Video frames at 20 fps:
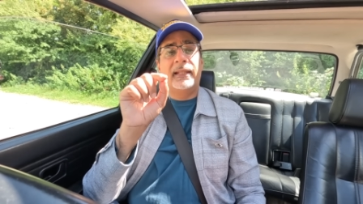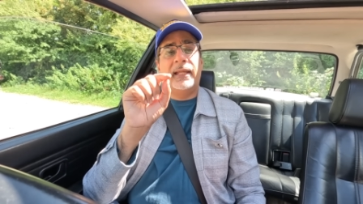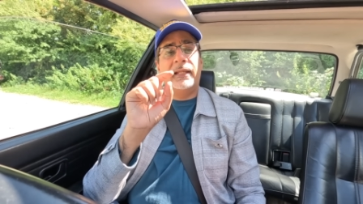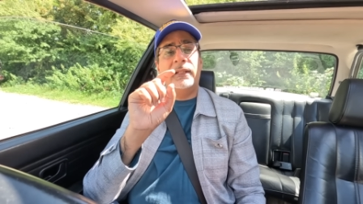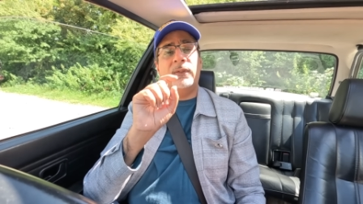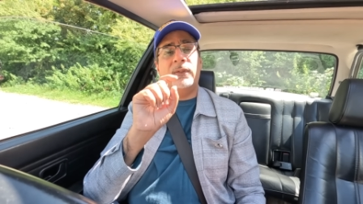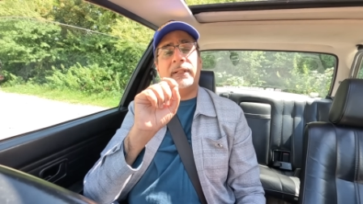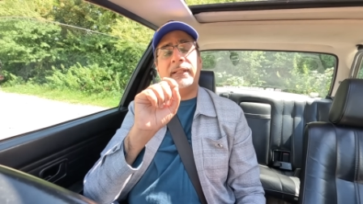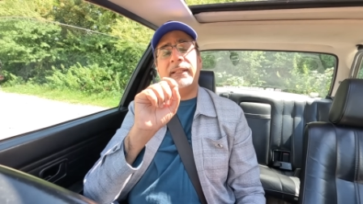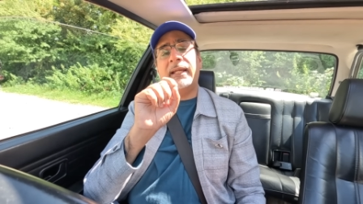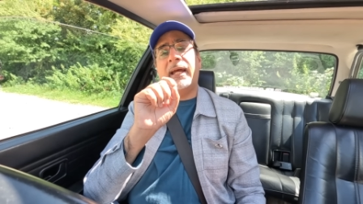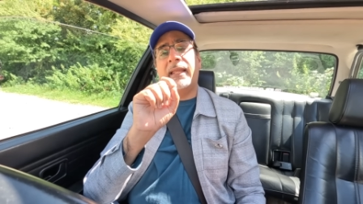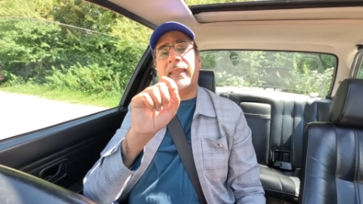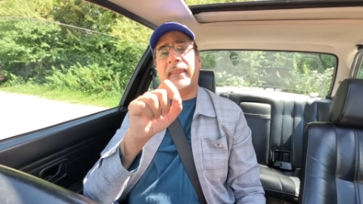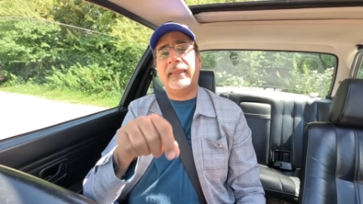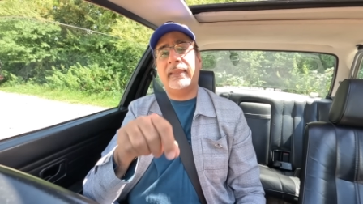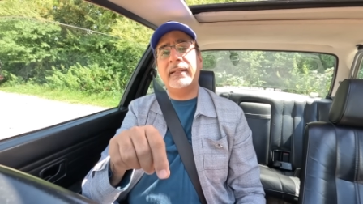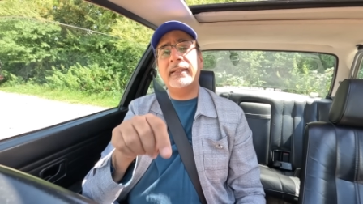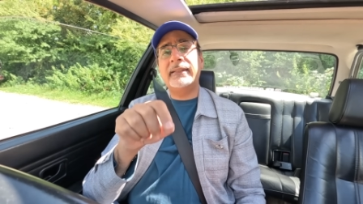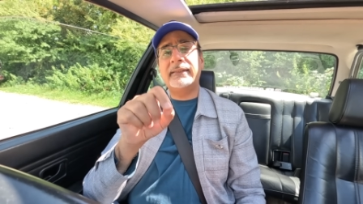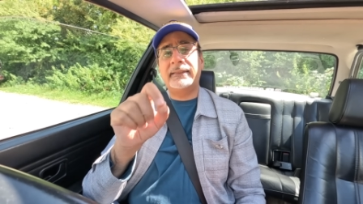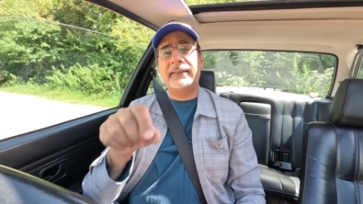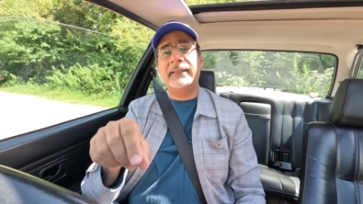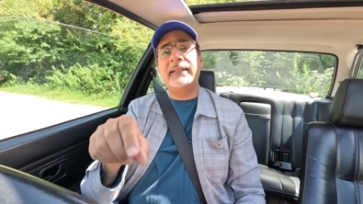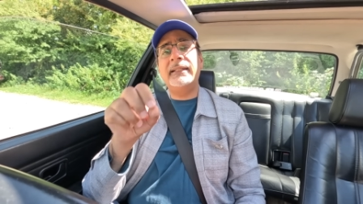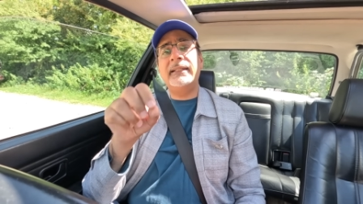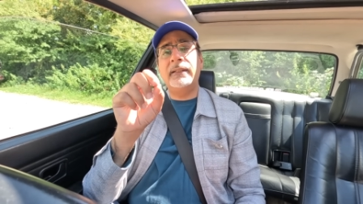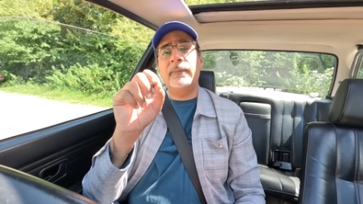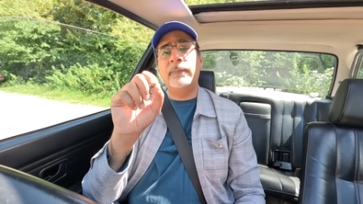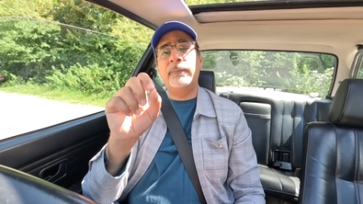they're looking at a
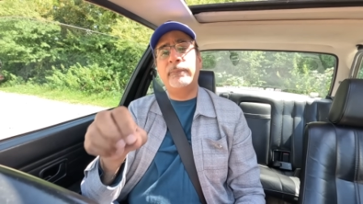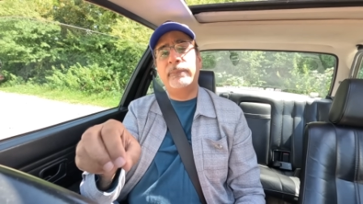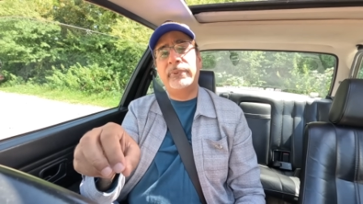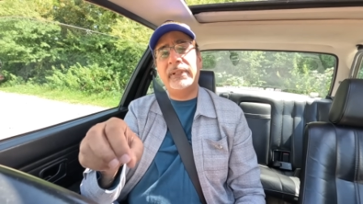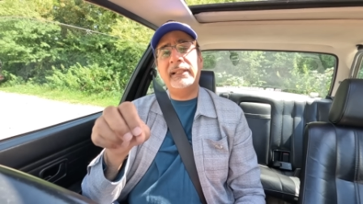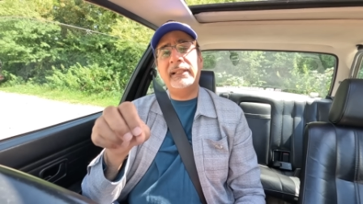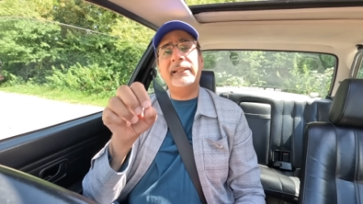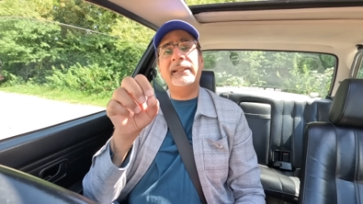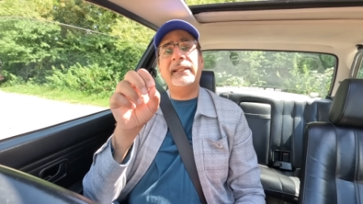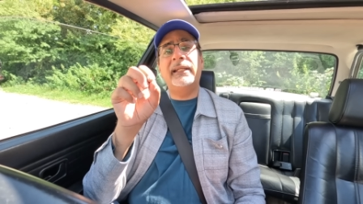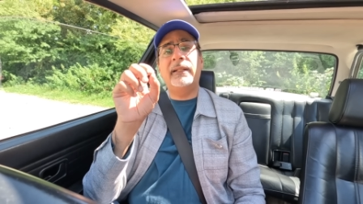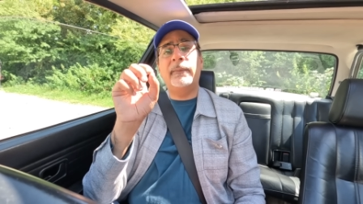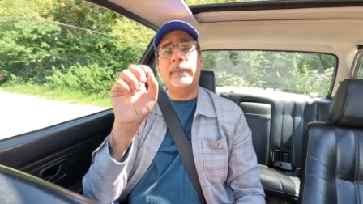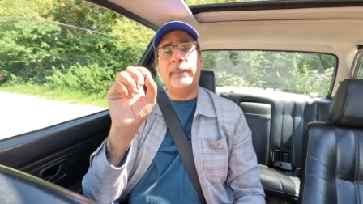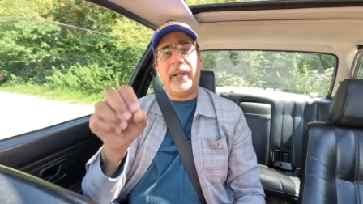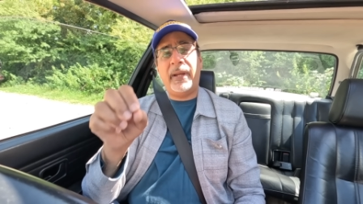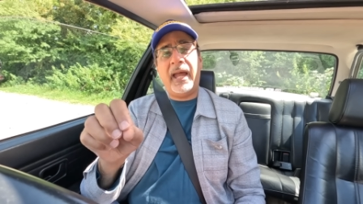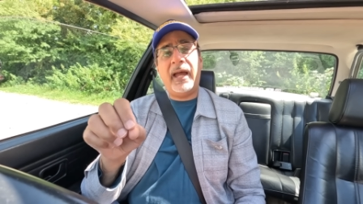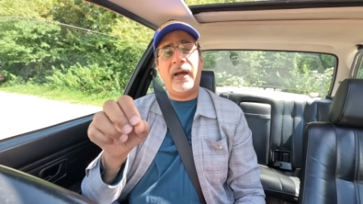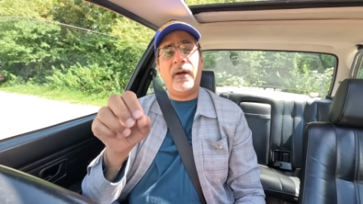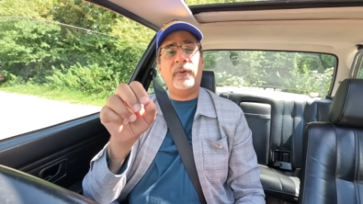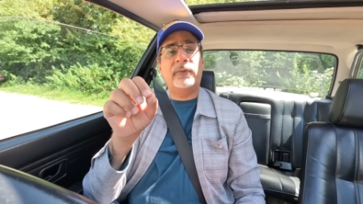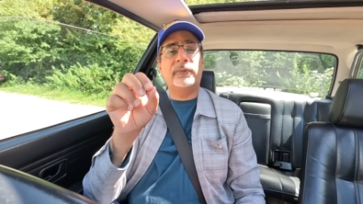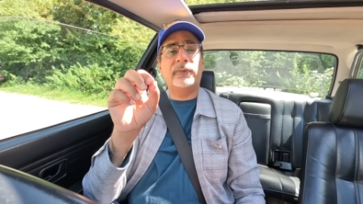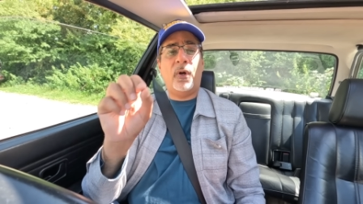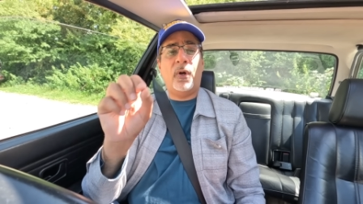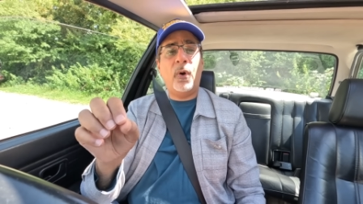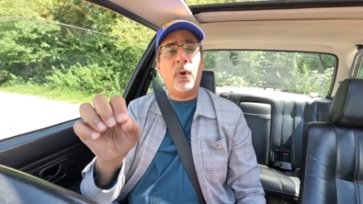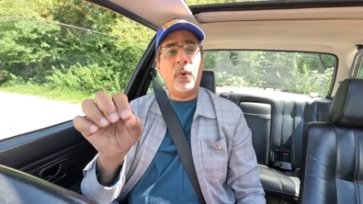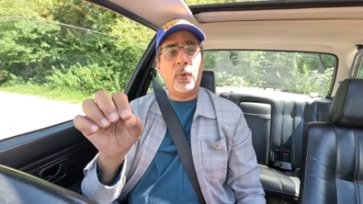13 billion
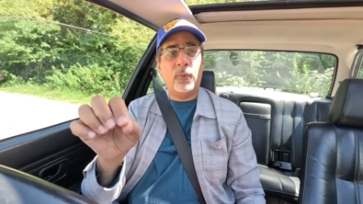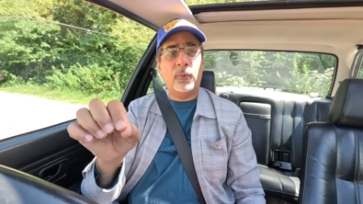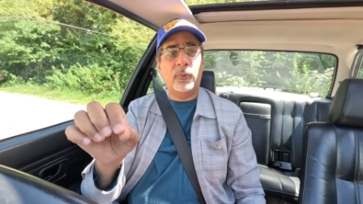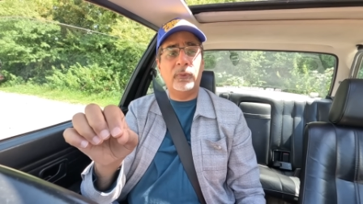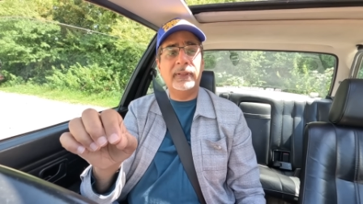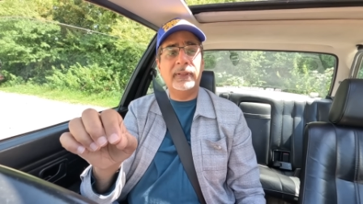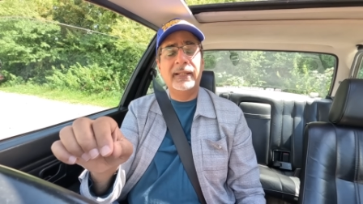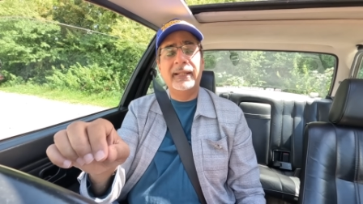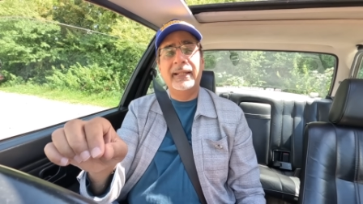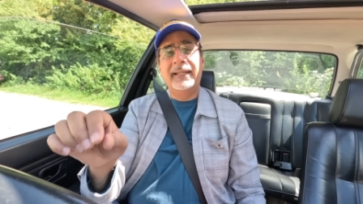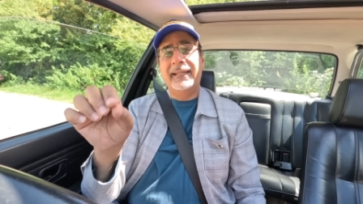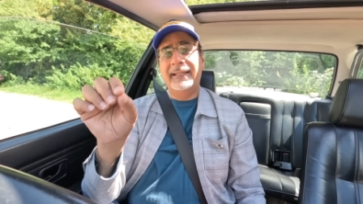pound hole